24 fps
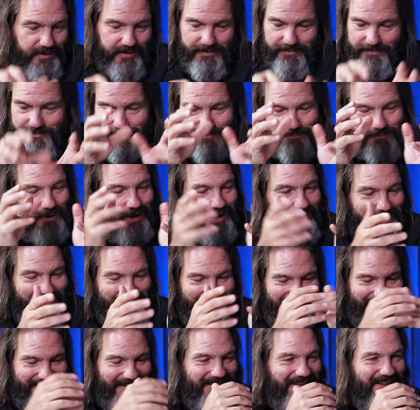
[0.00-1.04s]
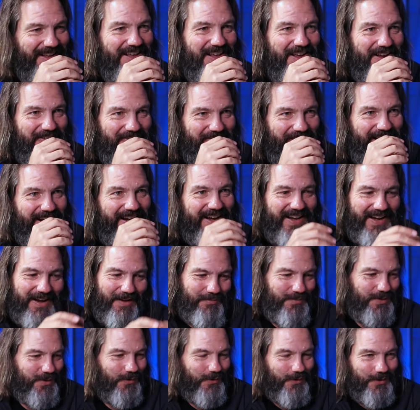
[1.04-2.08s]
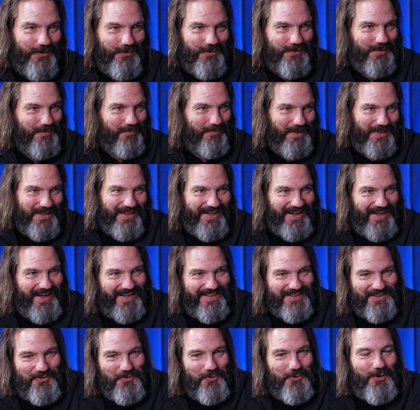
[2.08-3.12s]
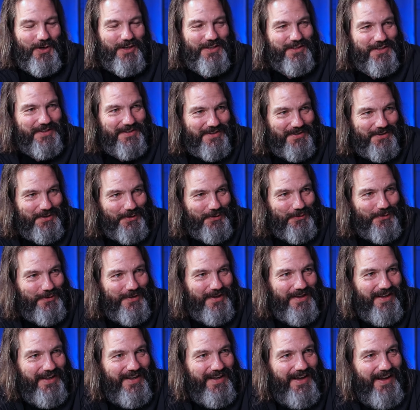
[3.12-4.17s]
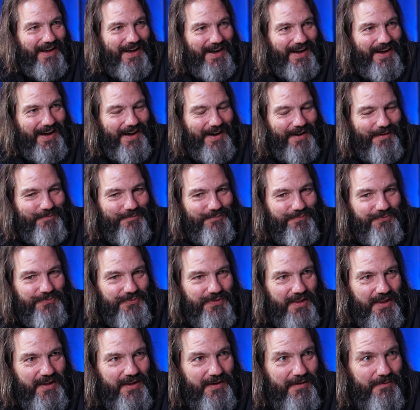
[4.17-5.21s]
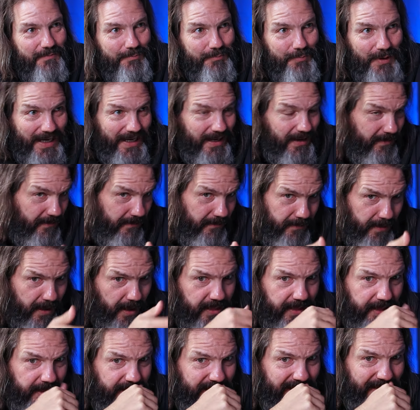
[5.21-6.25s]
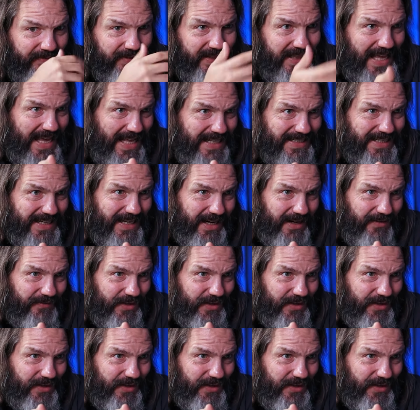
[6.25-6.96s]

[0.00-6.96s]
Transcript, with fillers: and, right? Right? And I'm sure there's a million kinds of oranges, too. Yeah. Um, but even that's kind of